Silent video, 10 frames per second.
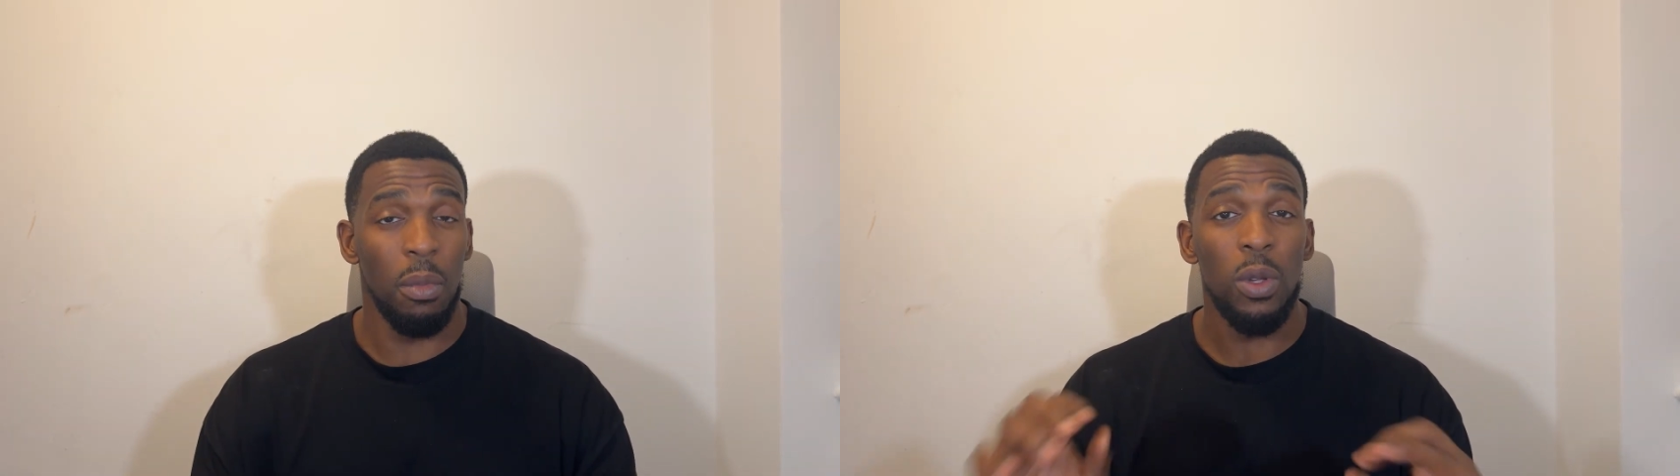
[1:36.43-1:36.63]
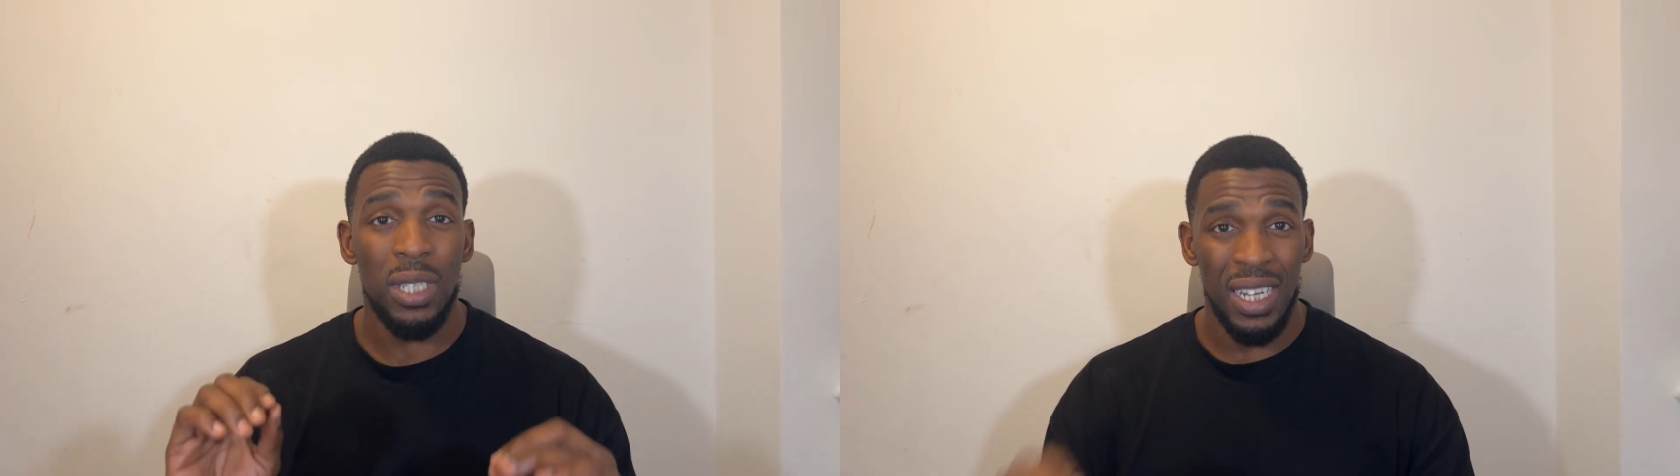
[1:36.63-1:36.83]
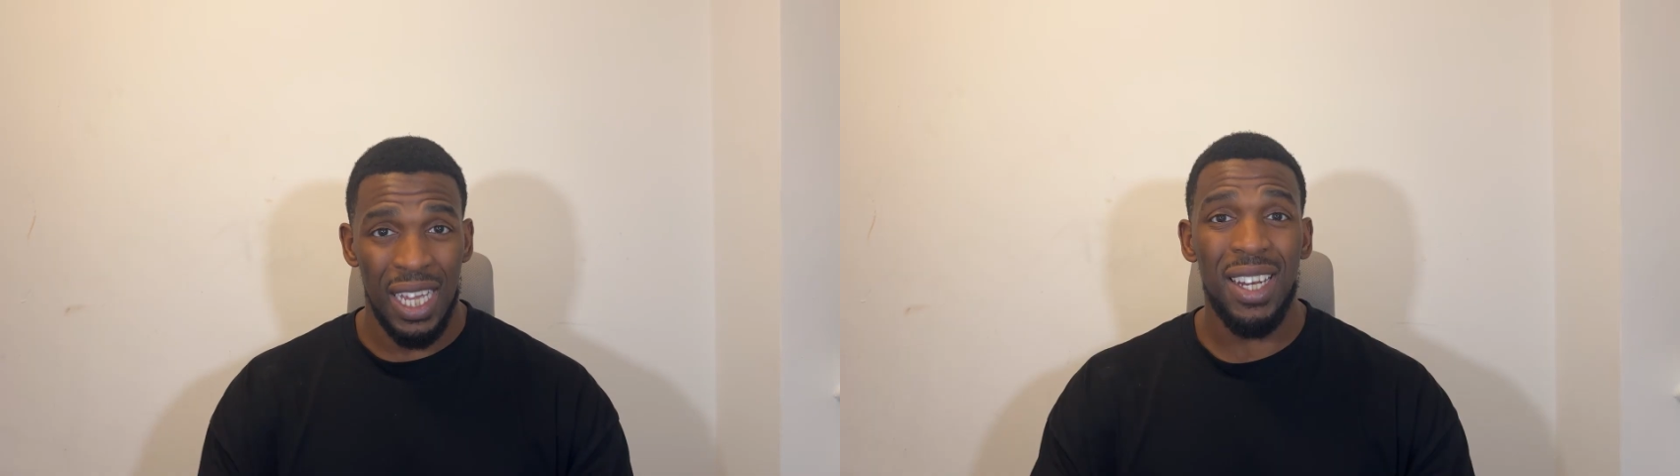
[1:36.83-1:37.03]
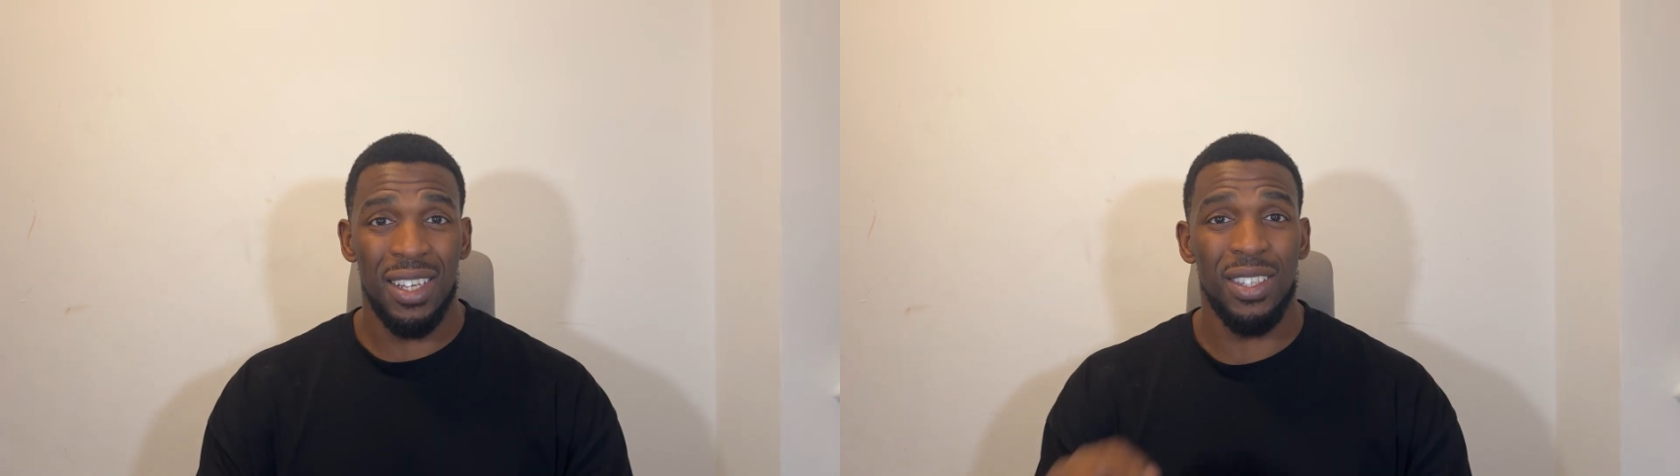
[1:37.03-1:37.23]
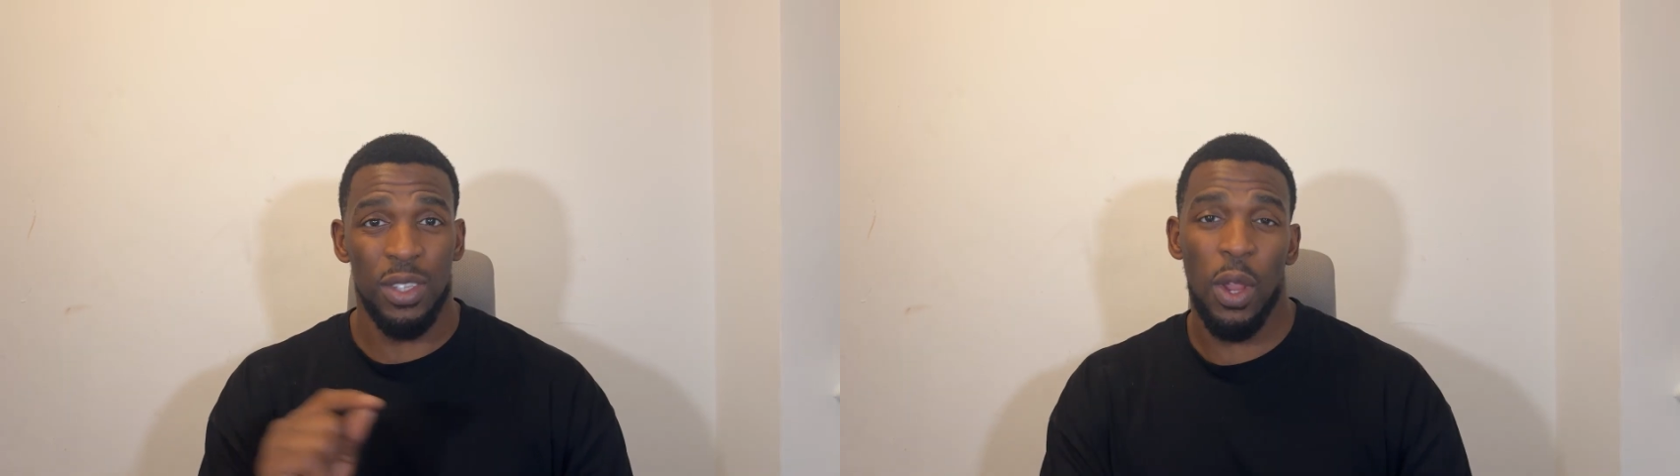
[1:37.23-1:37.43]
most
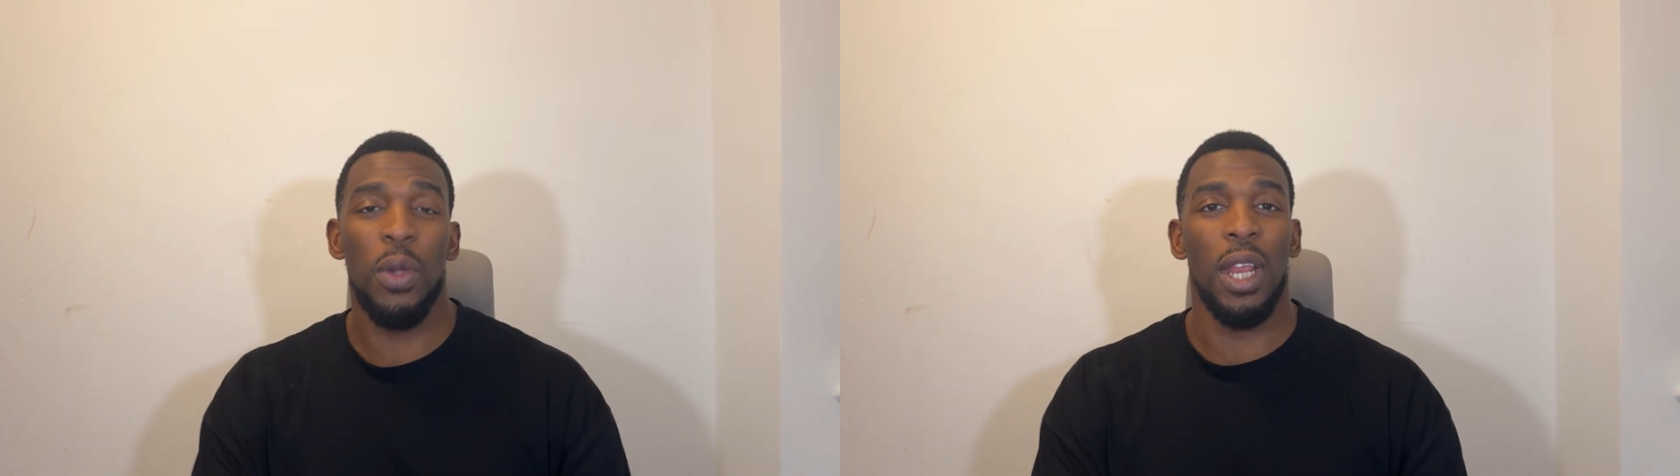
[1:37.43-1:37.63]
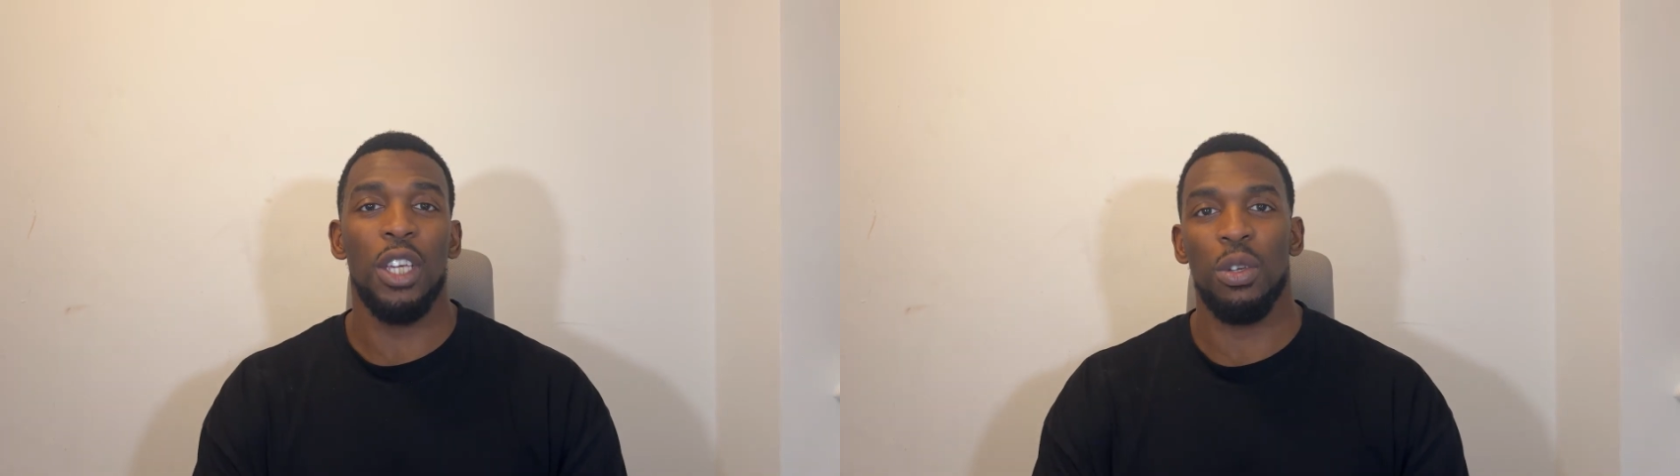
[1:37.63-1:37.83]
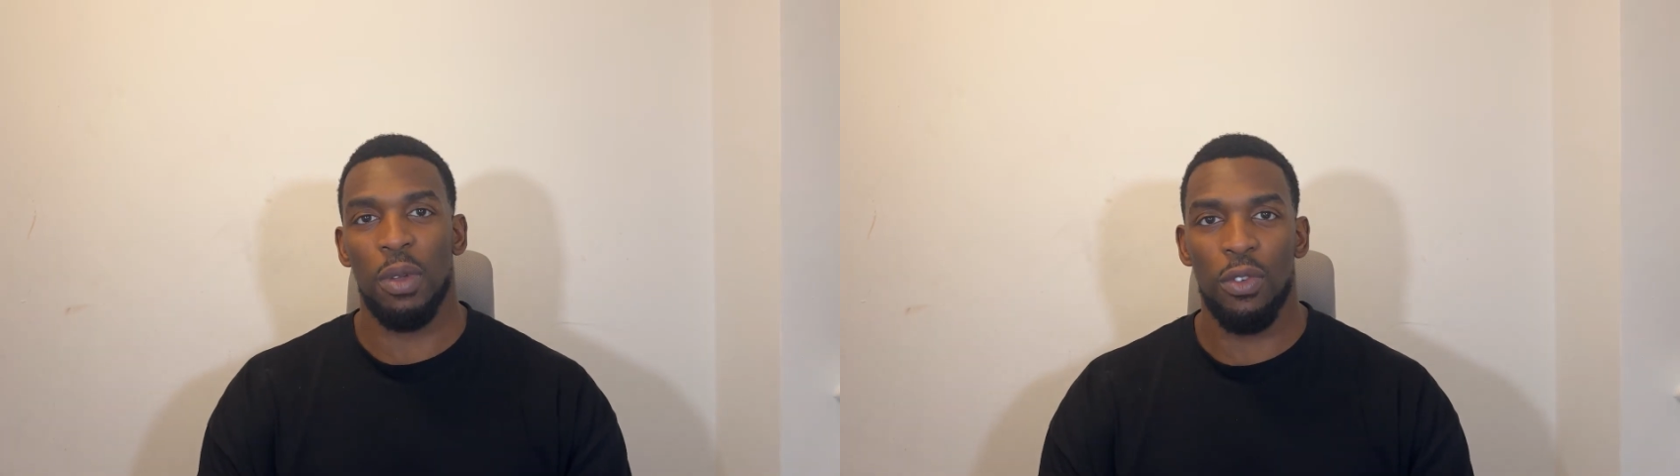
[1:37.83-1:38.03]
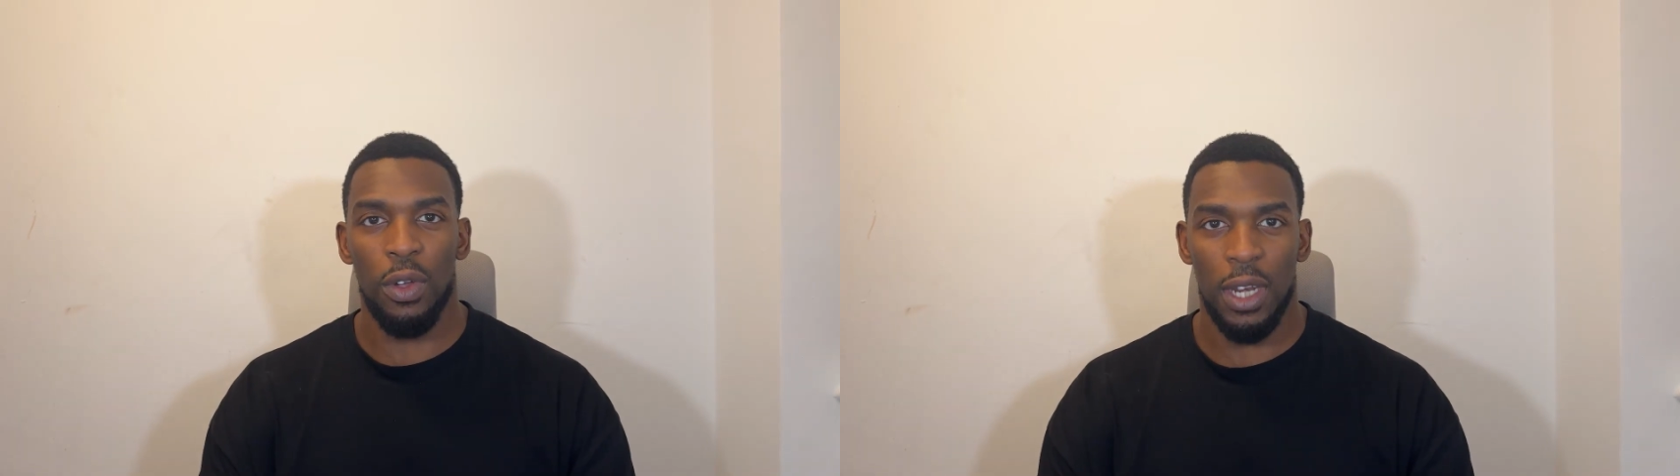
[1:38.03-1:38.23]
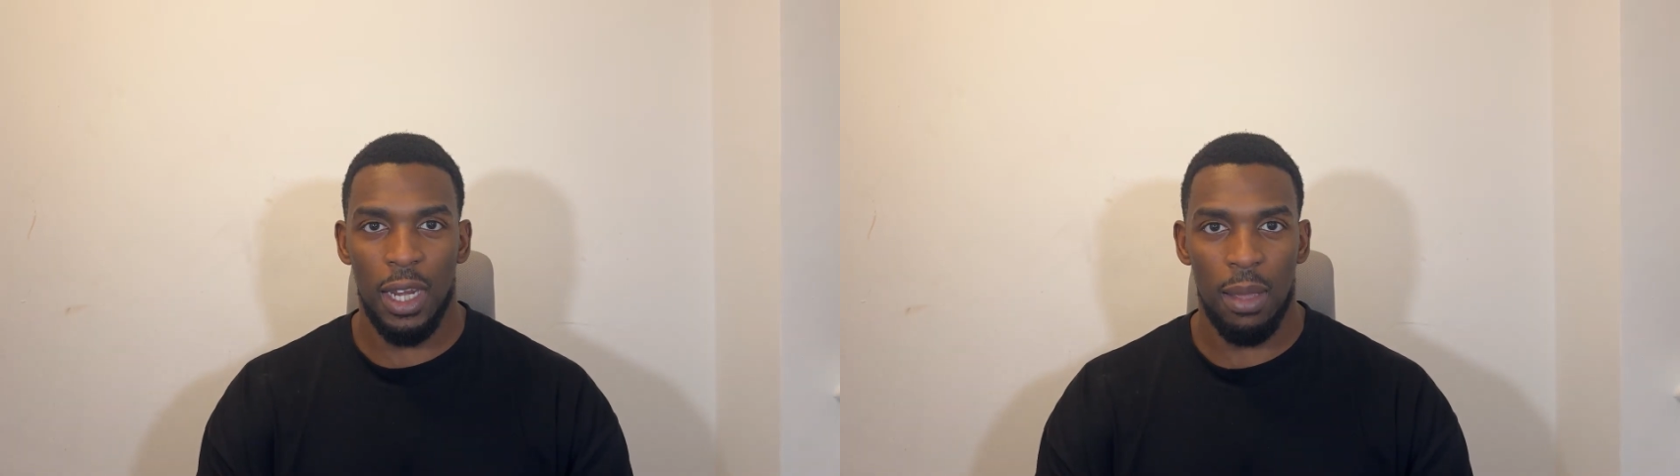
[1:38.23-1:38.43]
leaders know they should be
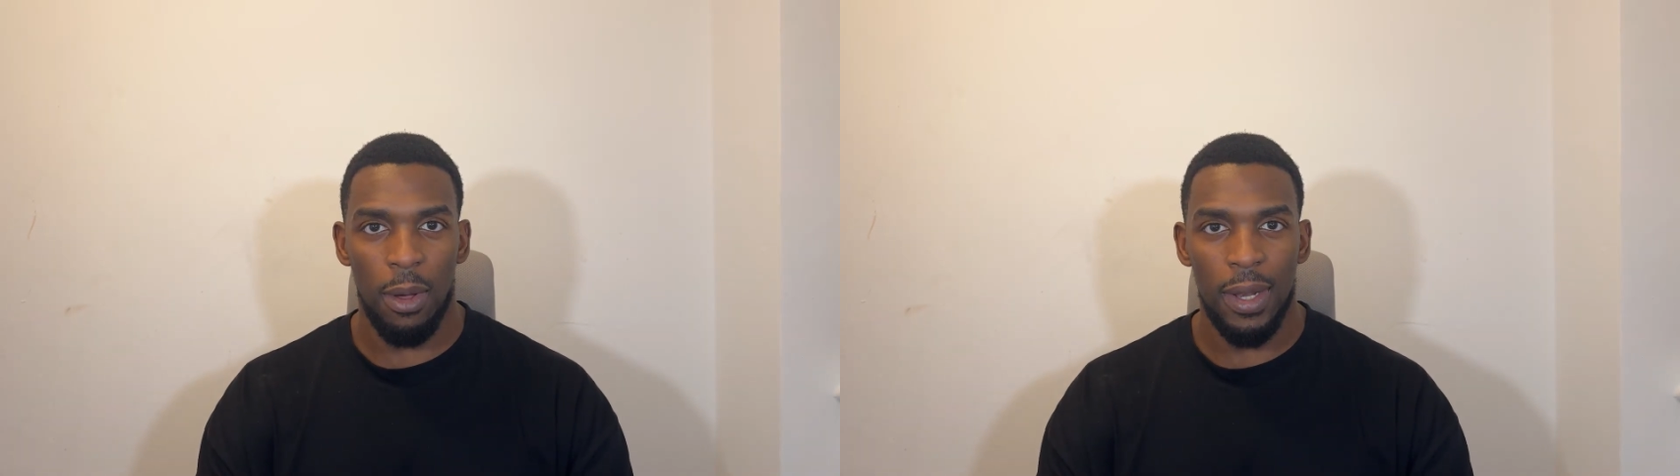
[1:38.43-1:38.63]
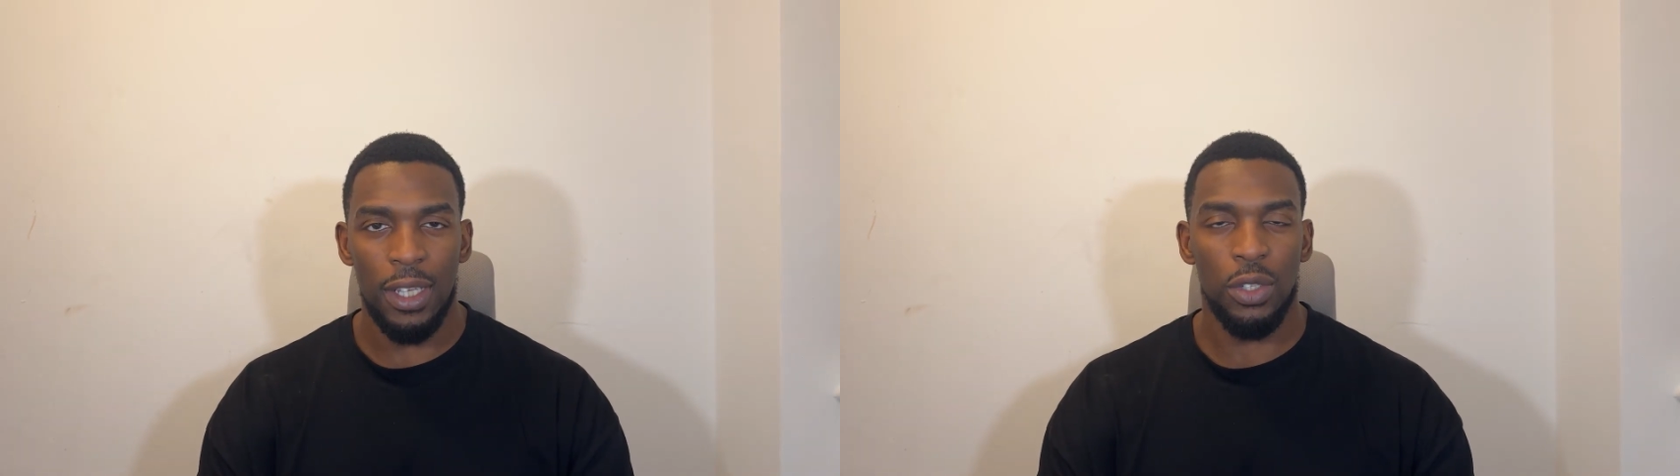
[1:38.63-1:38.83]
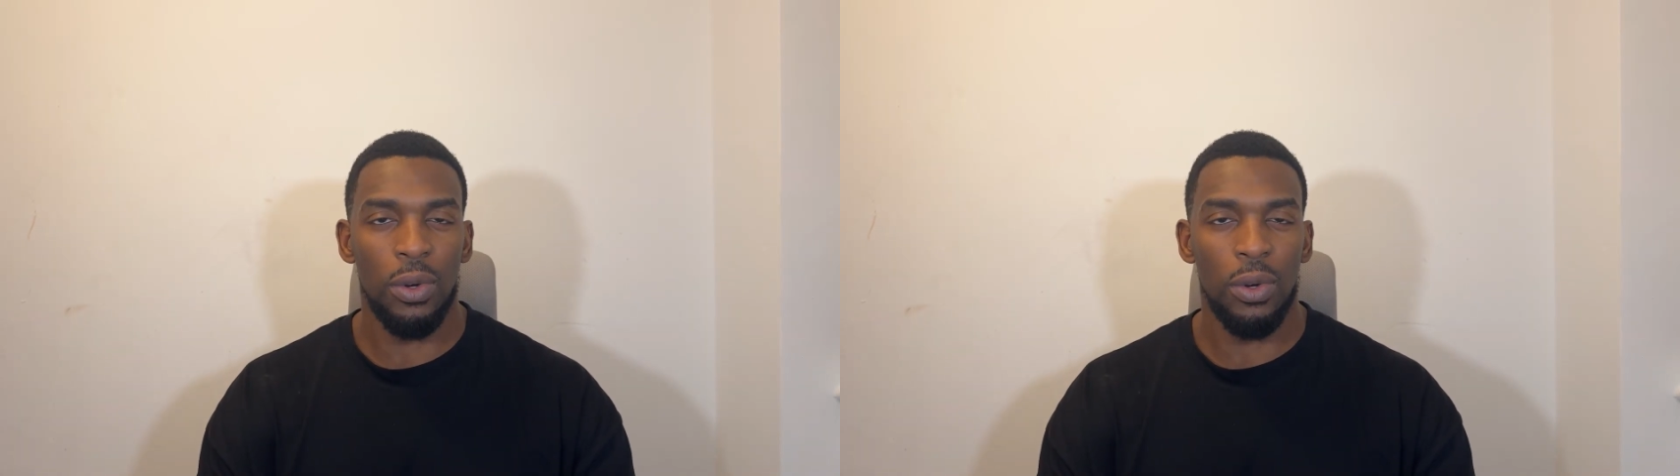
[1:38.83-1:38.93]
growing an email list.